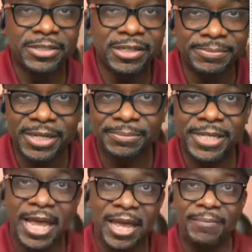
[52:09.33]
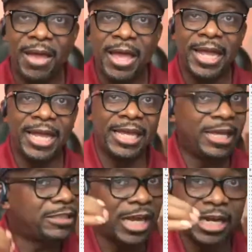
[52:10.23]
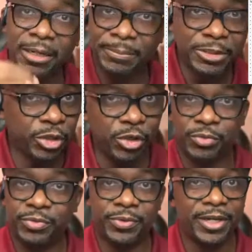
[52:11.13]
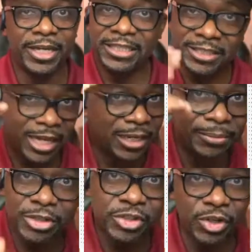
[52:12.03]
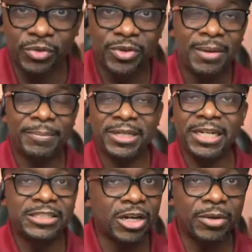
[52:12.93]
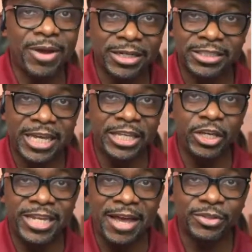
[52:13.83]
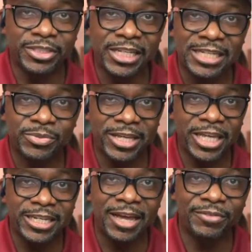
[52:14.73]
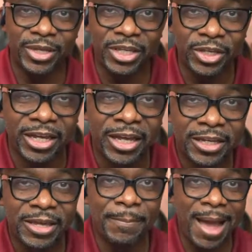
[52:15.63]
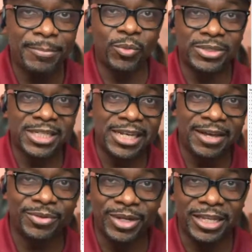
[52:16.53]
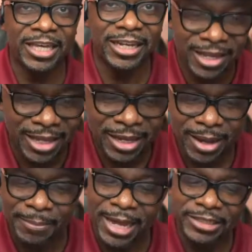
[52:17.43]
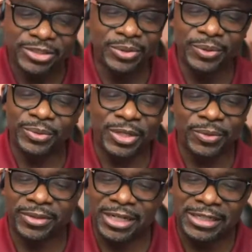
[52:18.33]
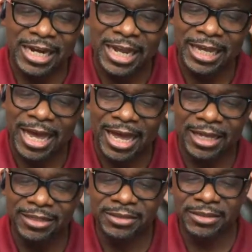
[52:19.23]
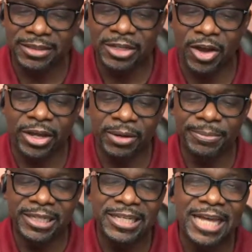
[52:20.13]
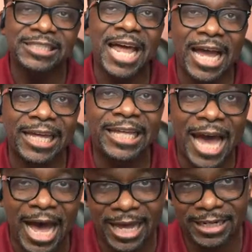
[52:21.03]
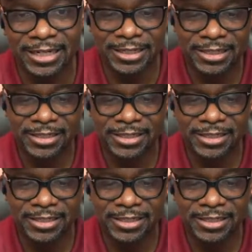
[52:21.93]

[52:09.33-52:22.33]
Muslims sometime, and he telling them the truth. He telling them the truth, but then he turned around and said, "You devil, see that's why you're devil, and you the, your mama was a devil, and you." The, I'm like, dude, dude that, that ain't God. Y'all hear me? That's not God.